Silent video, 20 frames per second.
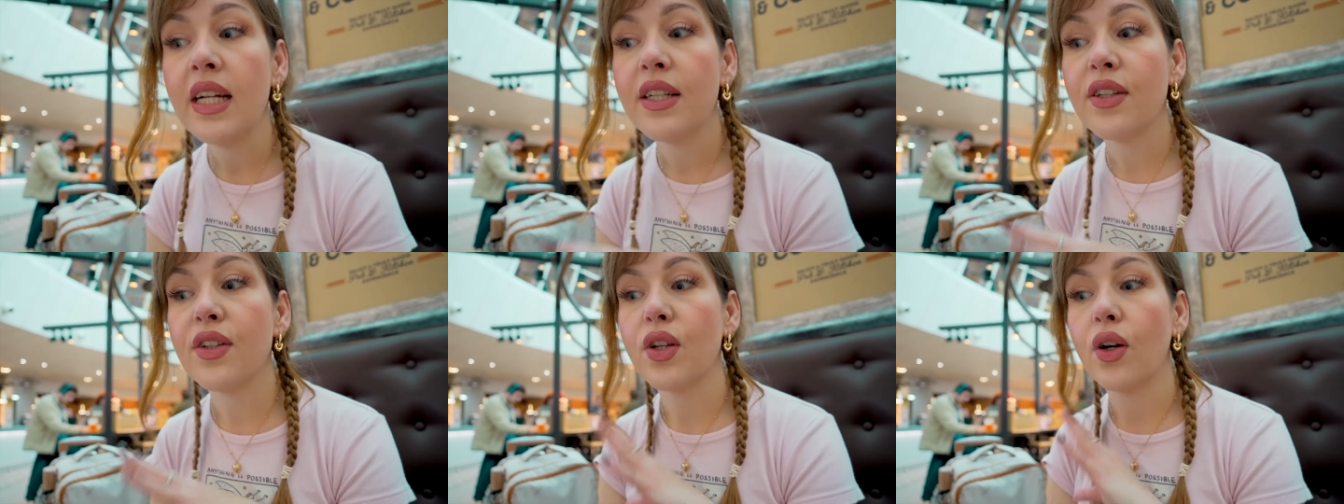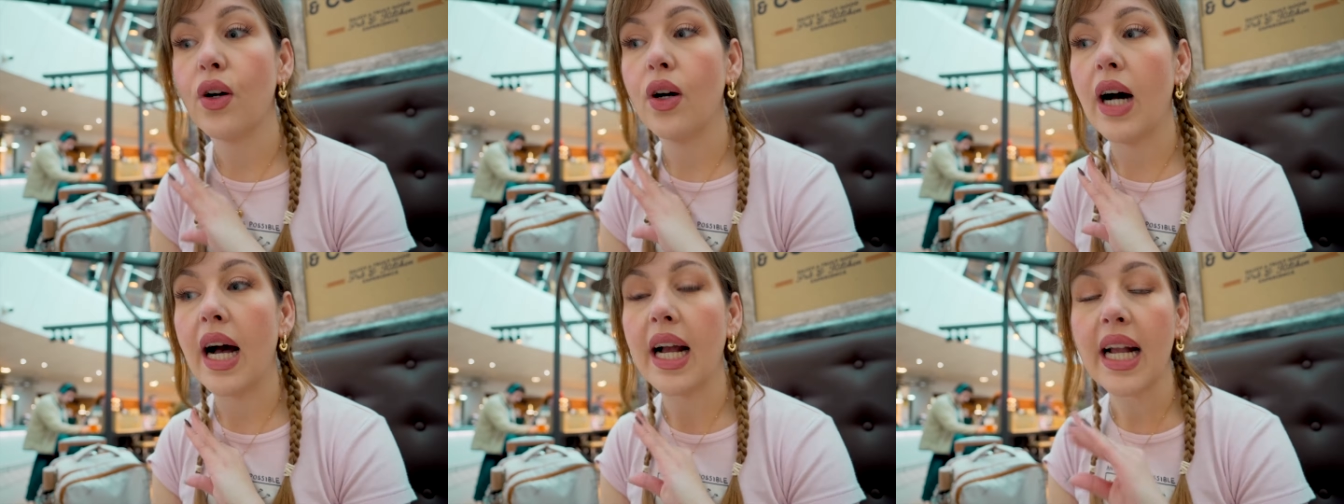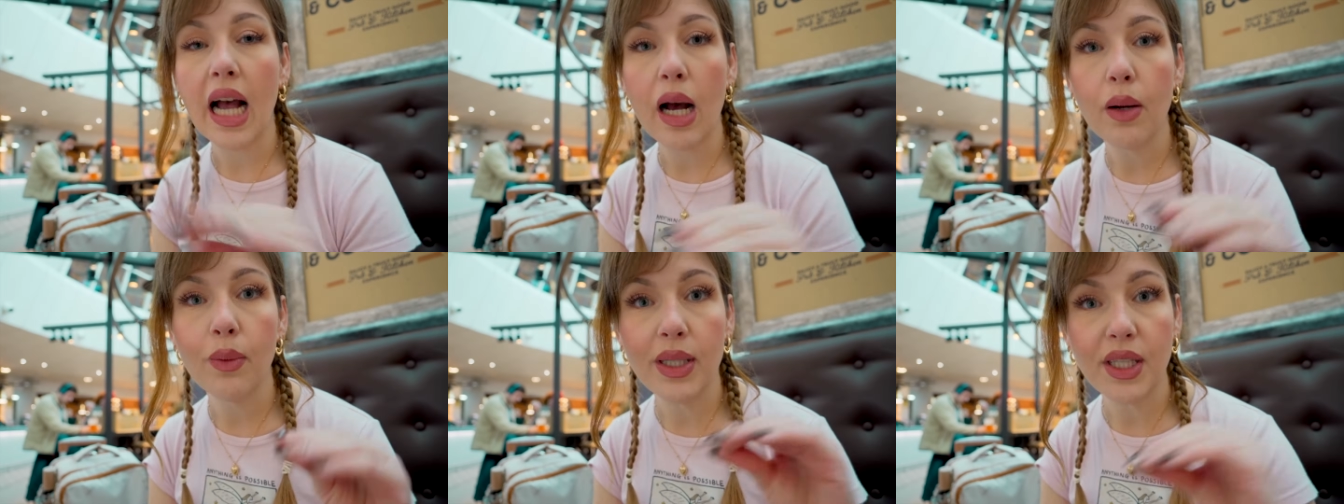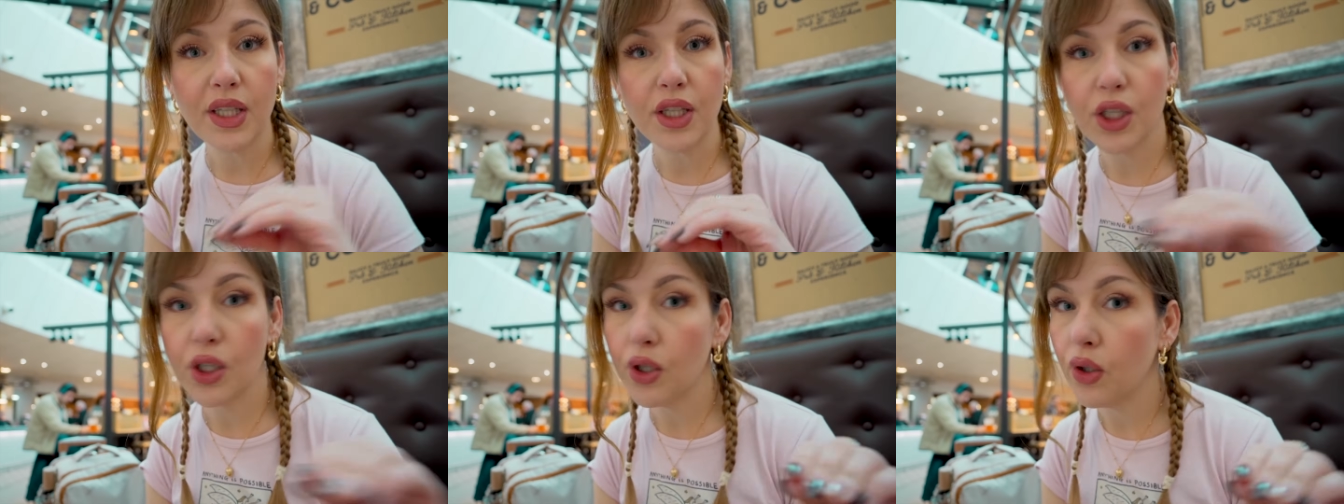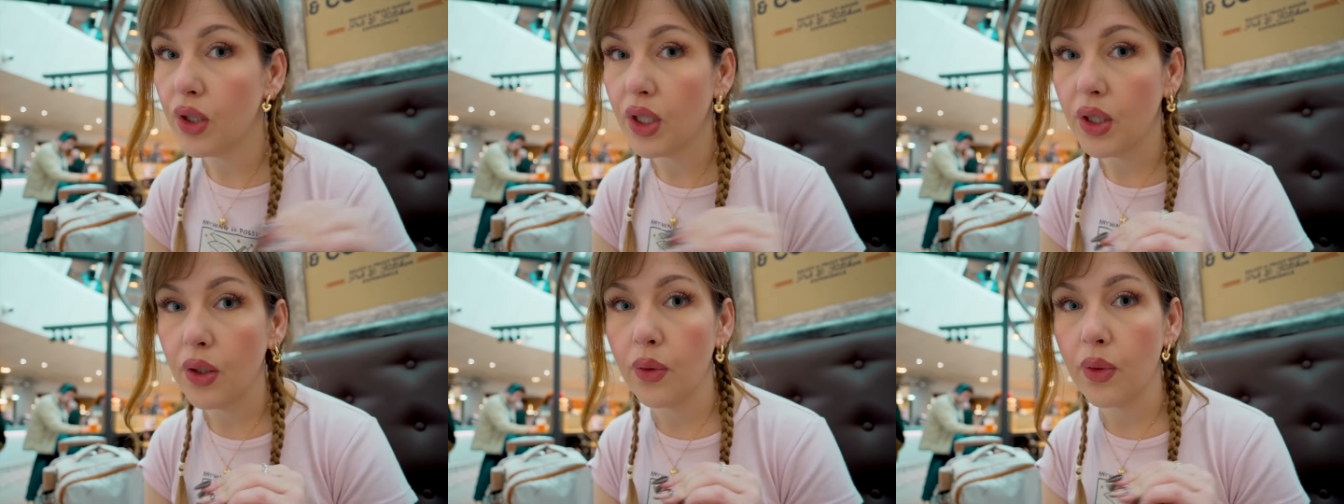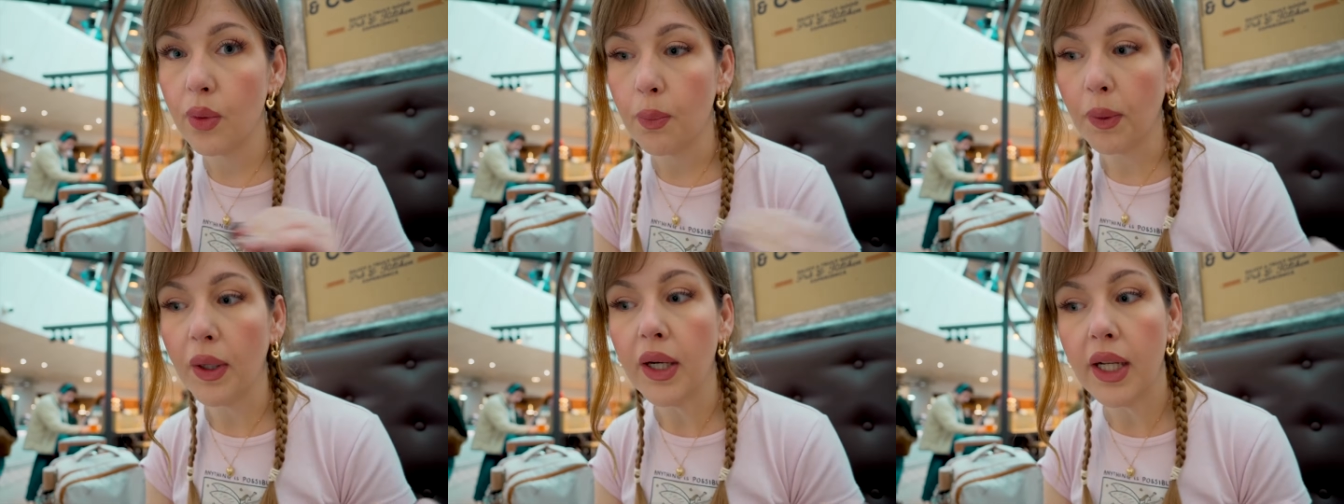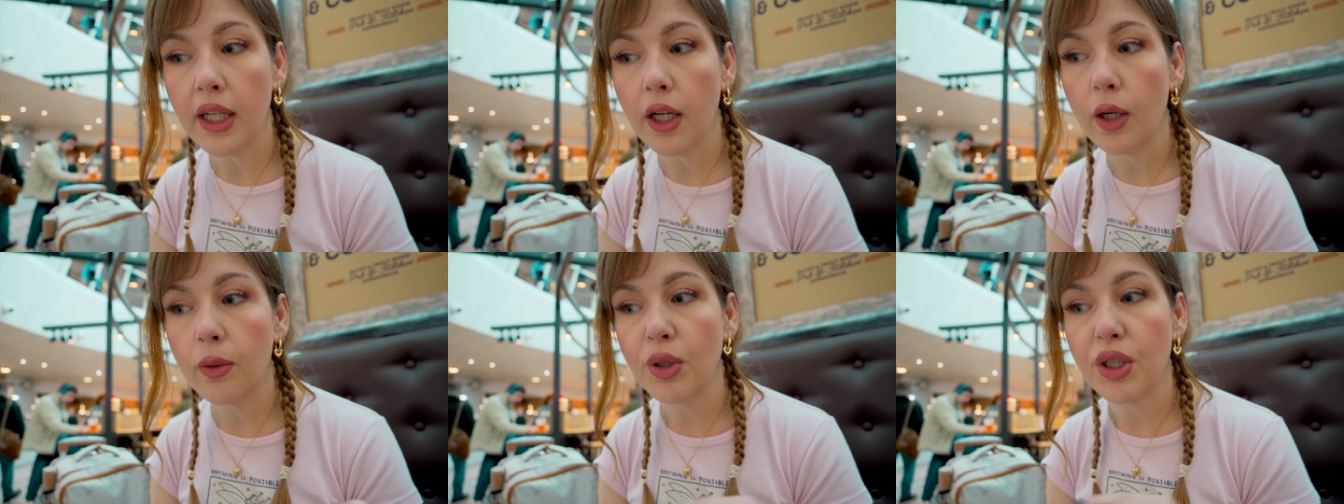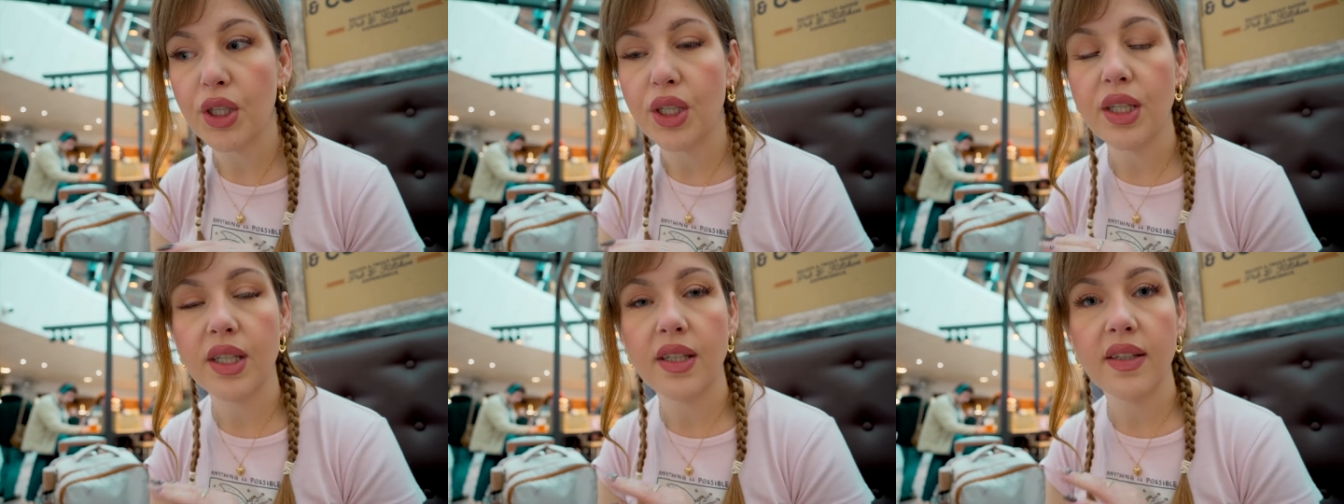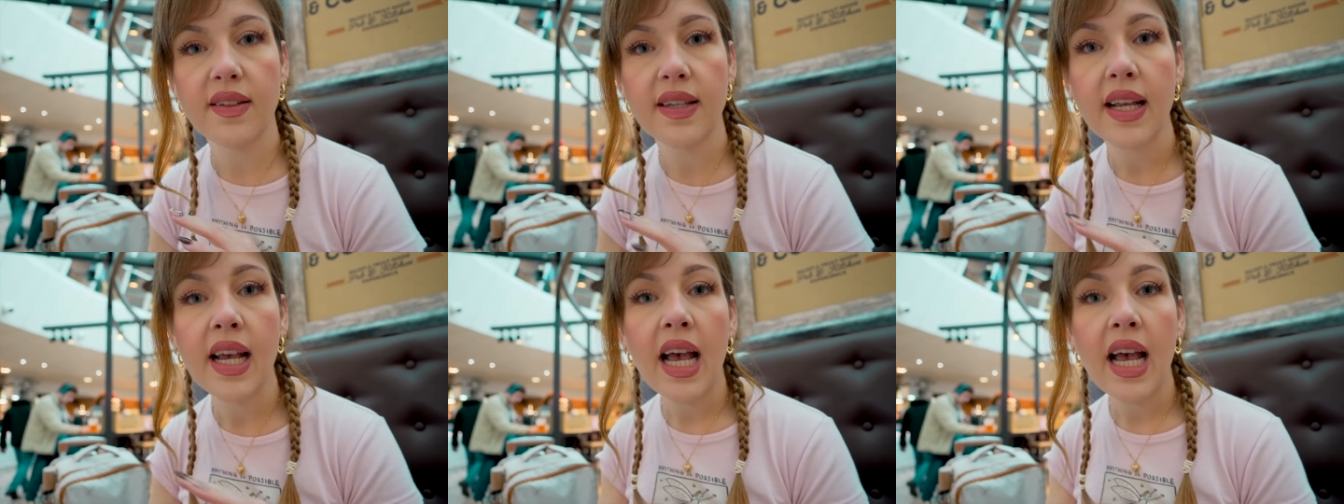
So I can't wait to show you the printing options